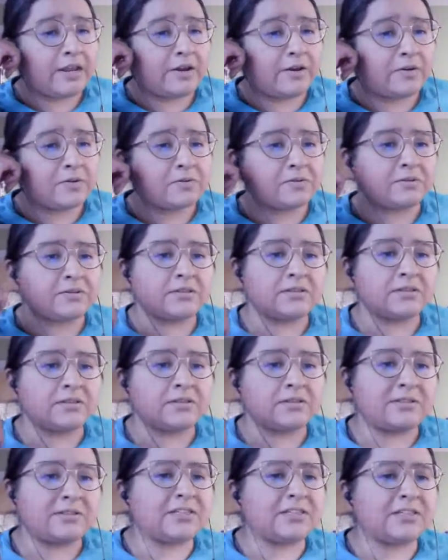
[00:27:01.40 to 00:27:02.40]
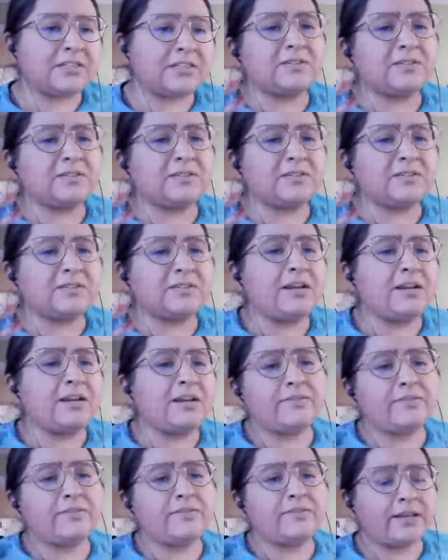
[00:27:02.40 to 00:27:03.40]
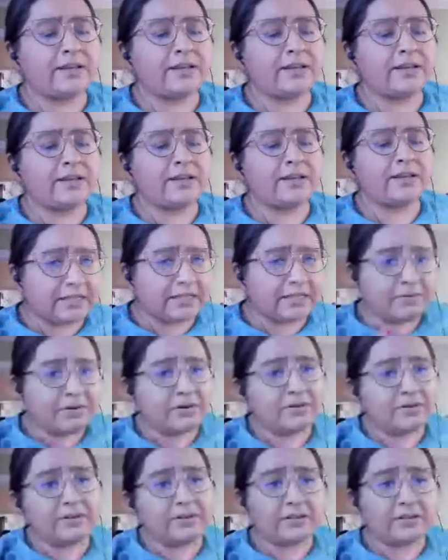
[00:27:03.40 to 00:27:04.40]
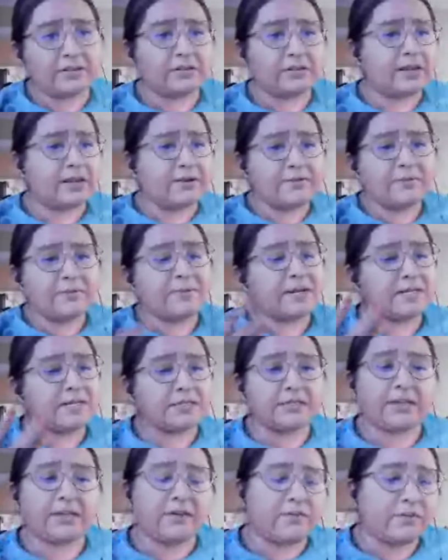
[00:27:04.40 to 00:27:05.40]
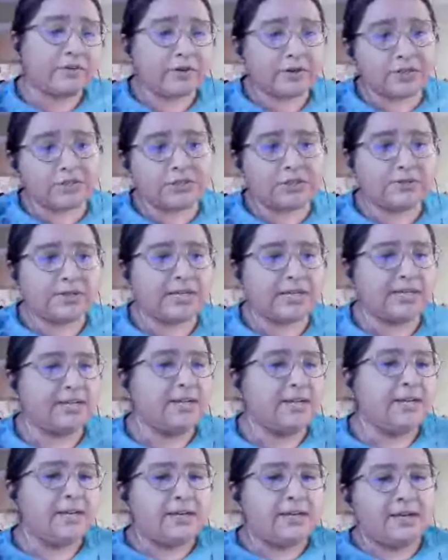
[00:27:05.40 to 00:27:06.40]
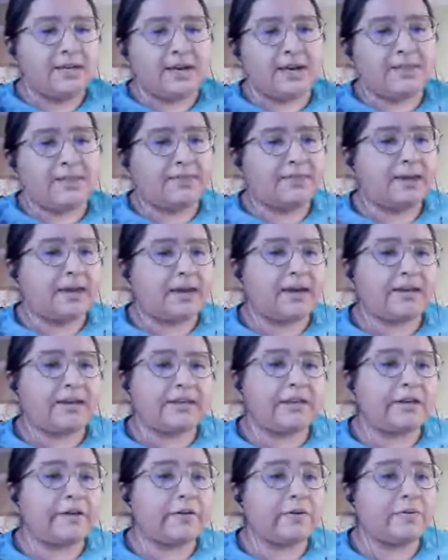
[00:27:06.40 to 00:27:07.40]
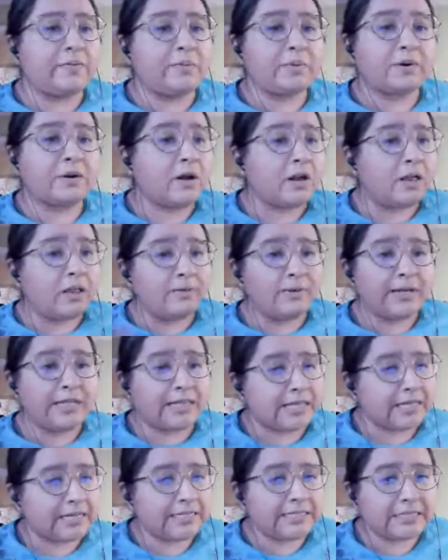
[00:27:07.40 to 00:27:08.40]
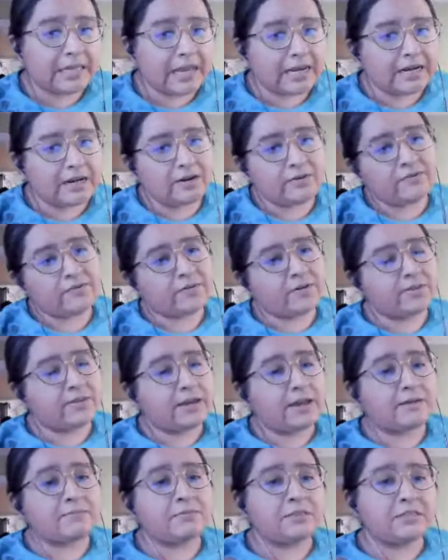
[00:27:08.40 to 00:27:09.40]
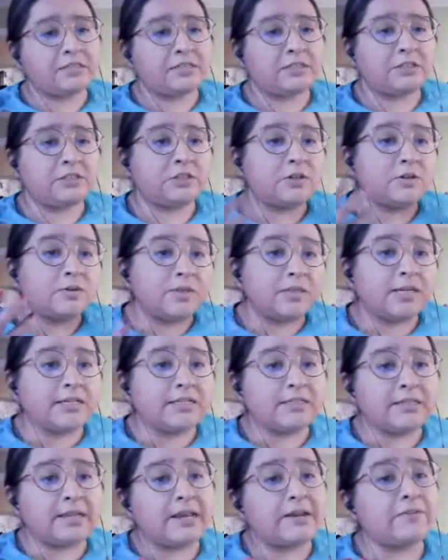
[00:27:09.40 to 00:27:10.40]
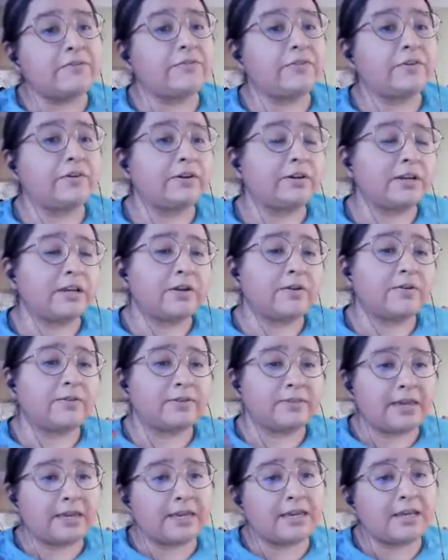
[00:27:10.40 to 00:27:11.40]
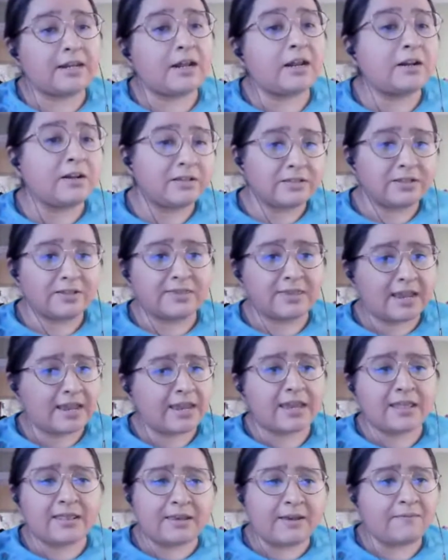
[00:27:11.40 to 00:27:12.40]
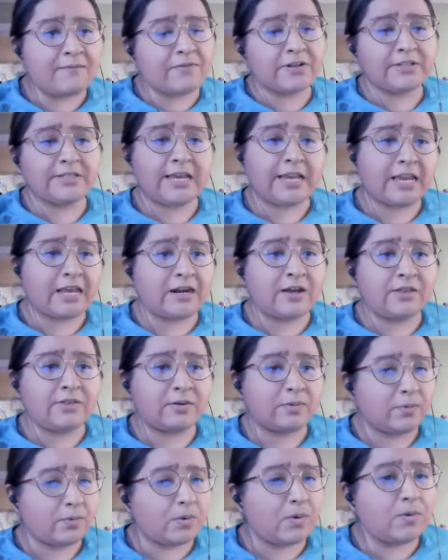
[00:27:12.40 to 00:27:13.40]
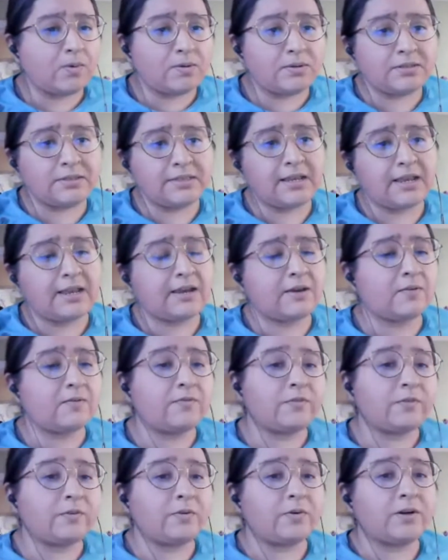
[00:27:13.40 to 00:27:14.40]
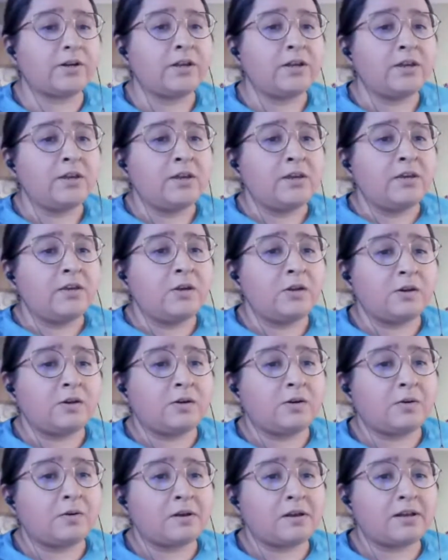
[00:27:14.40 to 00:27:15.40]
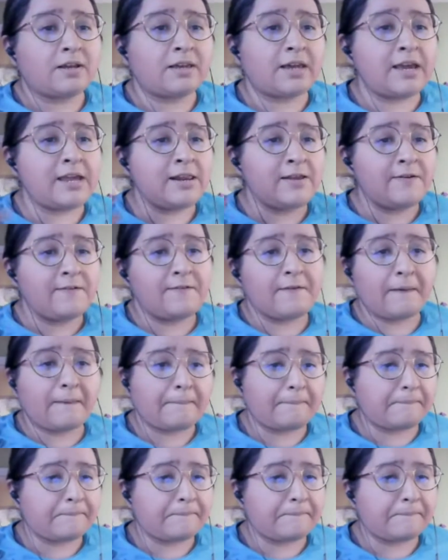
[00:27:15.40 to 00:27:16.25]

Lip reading: you know, just to kind of like just let them know that everybody's looking forward to it, and that, you know, we're all really excited for them to do this, and for, you know, thanking them for taking on the roles, and for, you know, kind of